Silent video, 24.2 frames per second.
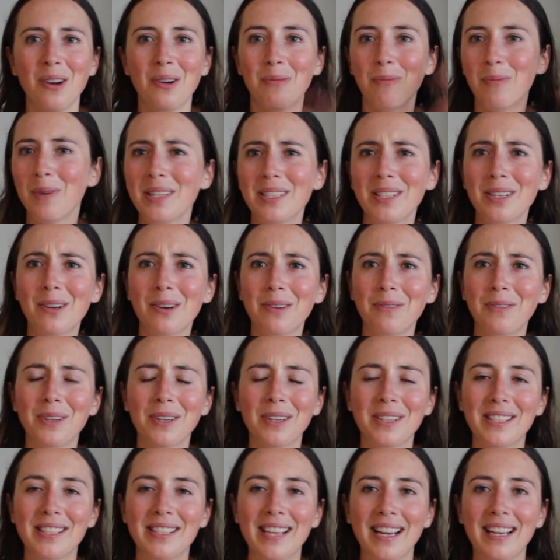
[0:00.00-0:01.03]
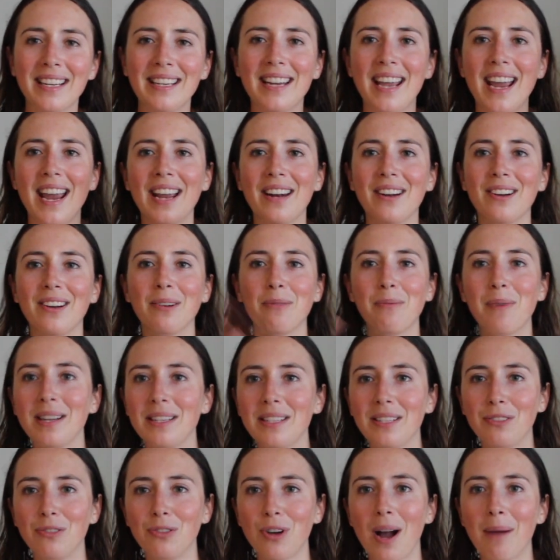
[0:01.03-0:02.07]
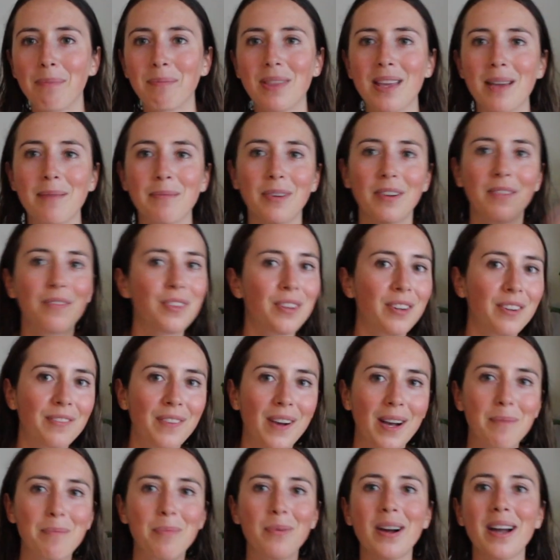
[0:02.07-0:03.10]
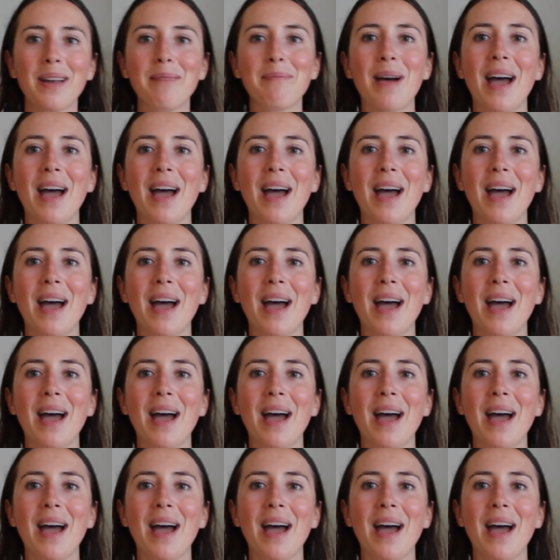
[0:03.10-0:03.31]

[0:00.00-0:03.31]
when to go if you're on a second date or when to drop them or if they're a fuckboy,